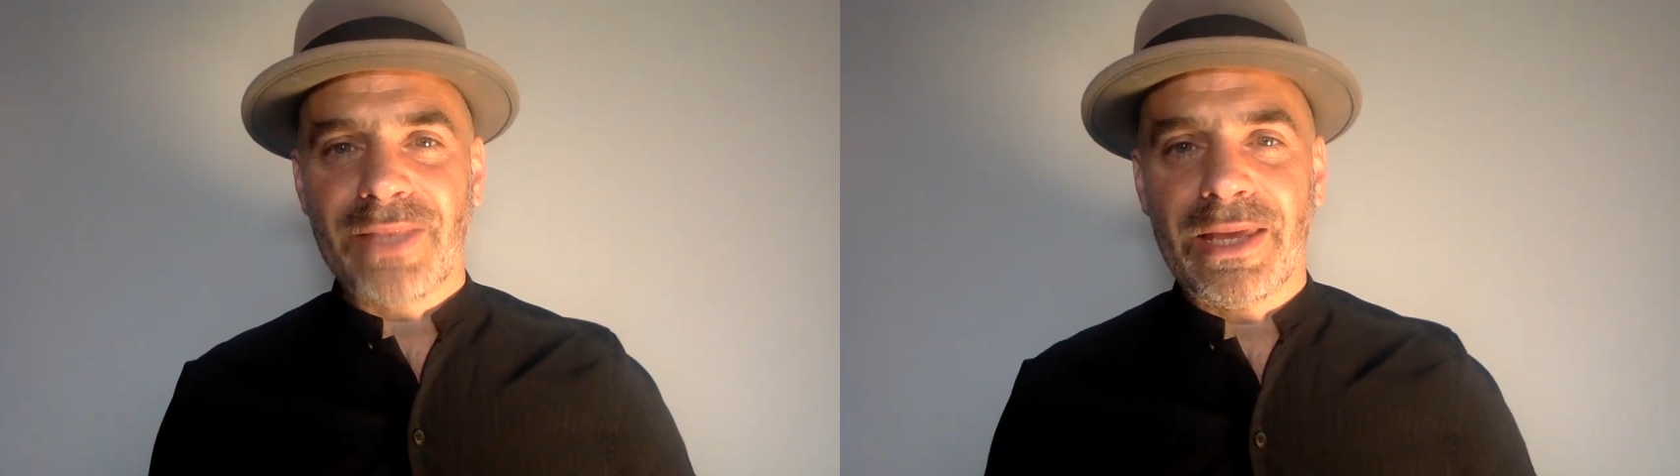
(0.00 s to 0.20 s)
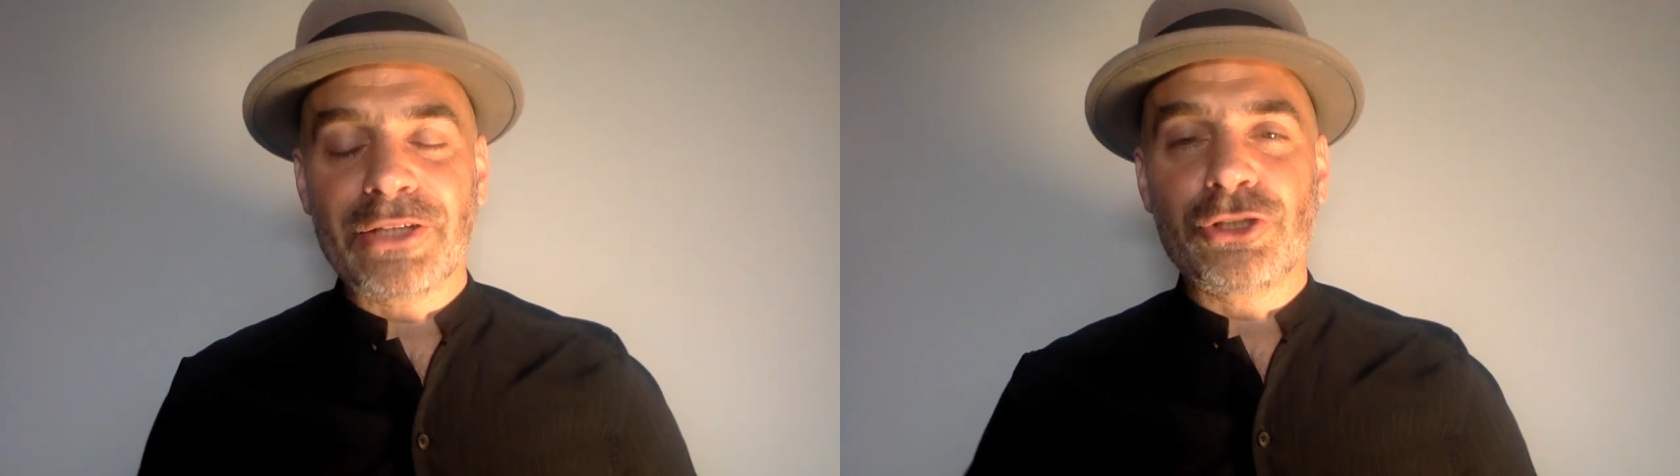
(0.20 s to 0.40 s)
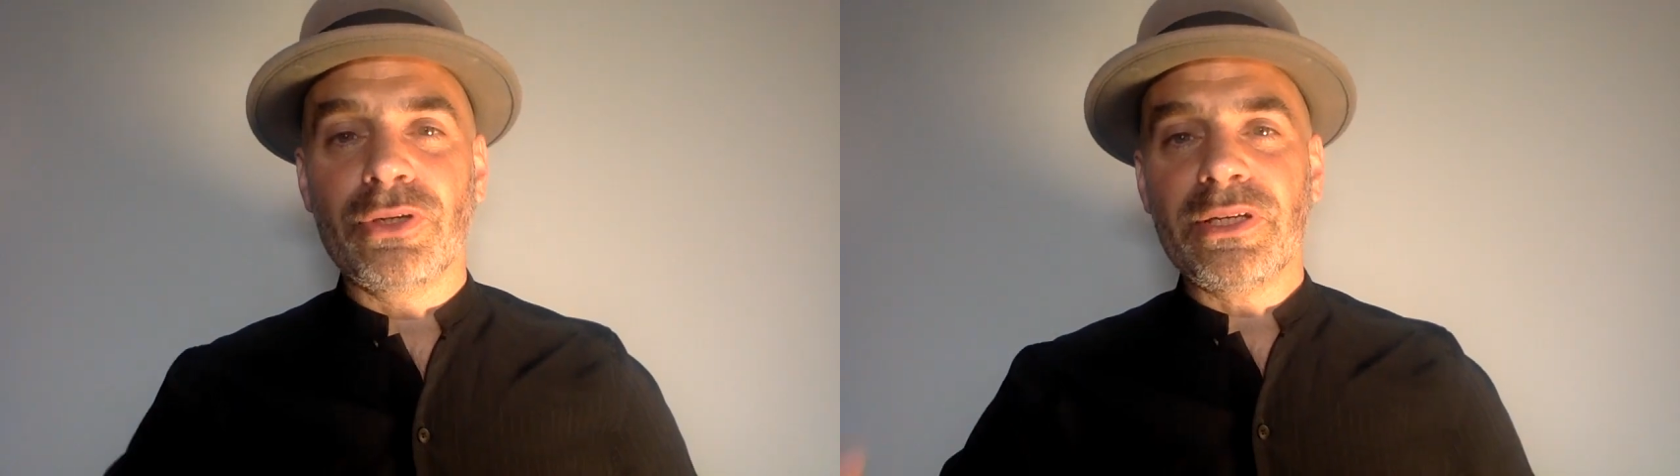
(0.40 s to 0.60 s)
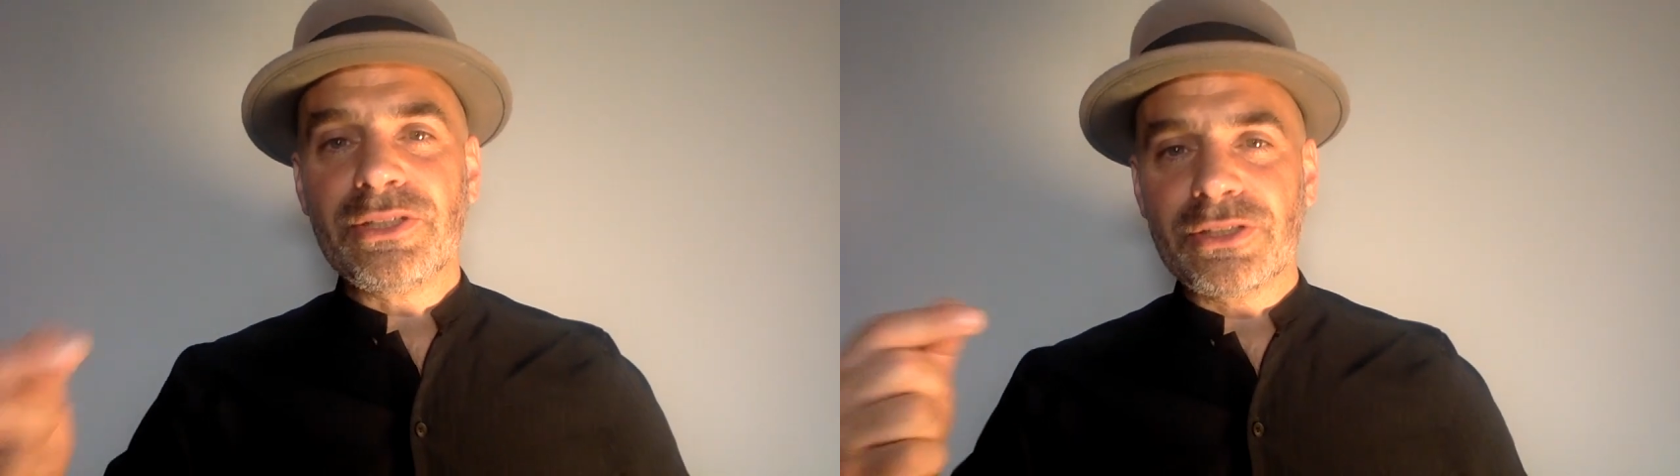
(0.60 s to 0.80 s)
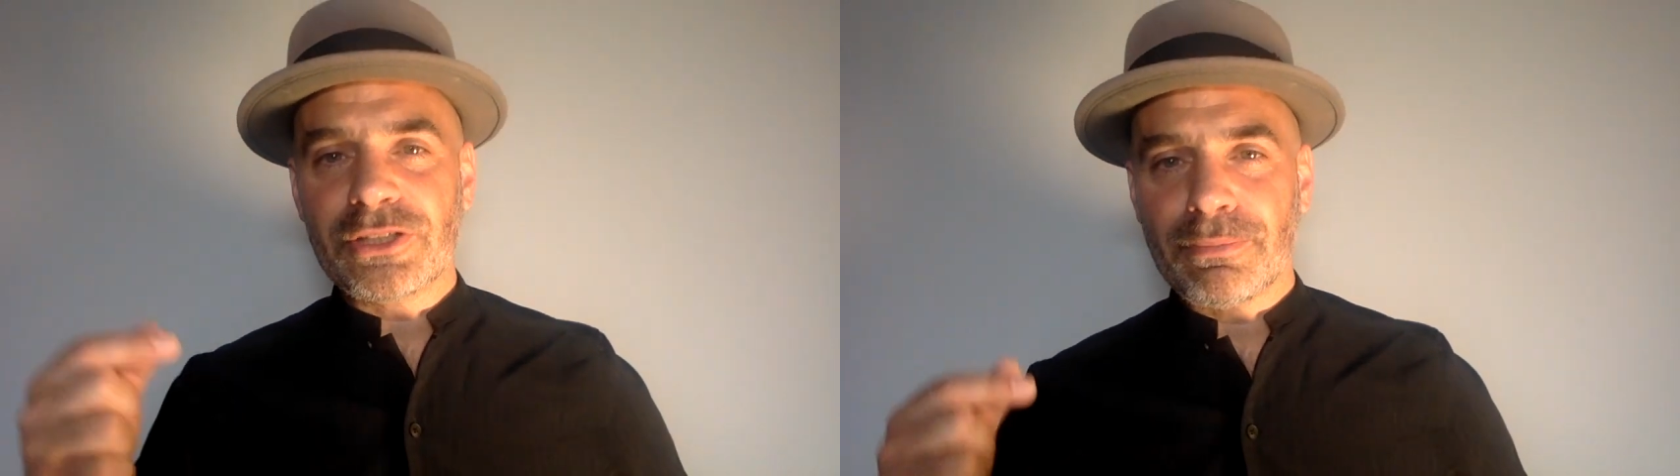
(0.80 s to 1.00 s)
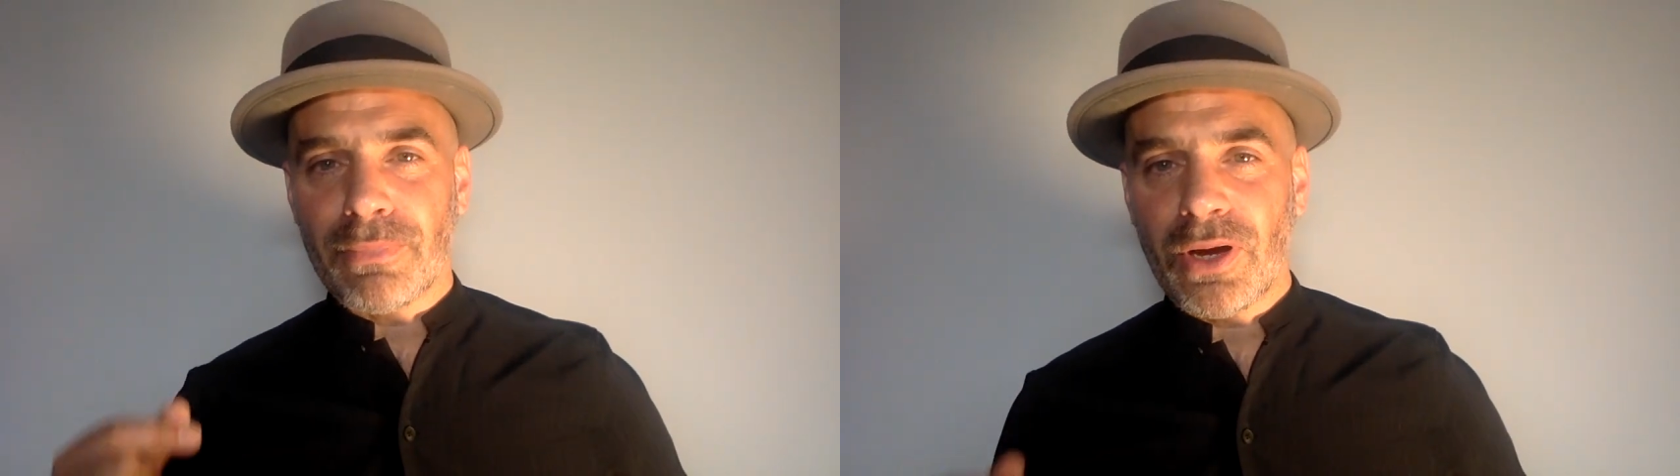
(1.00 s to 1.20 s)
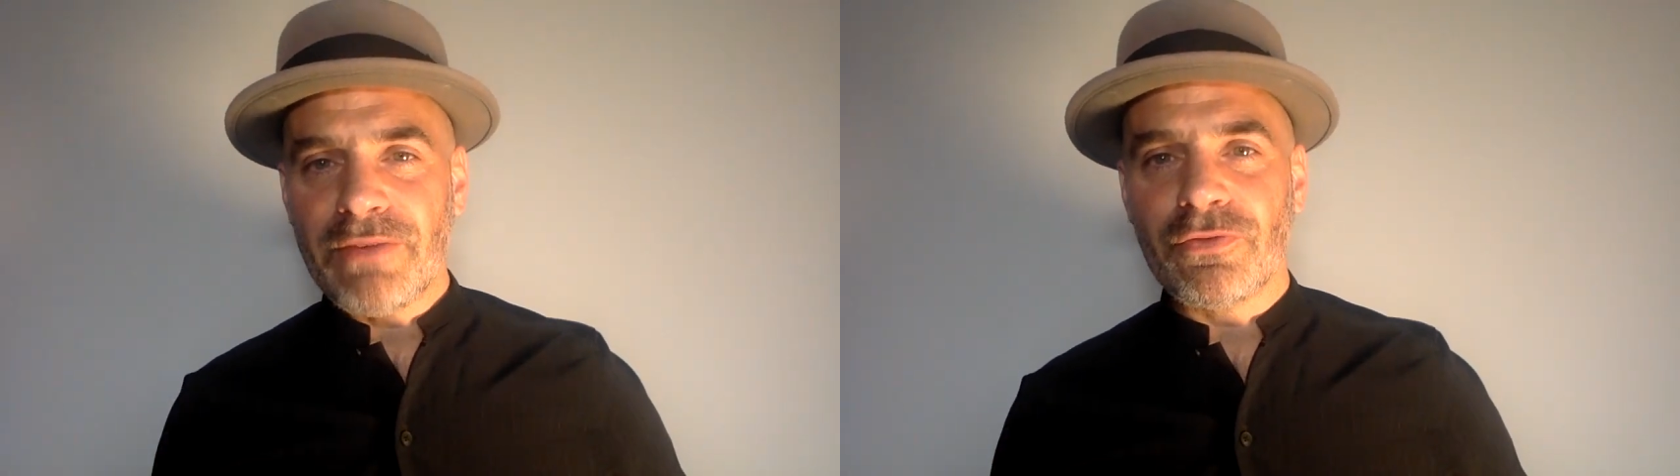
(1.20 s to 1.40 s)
and as you listen to my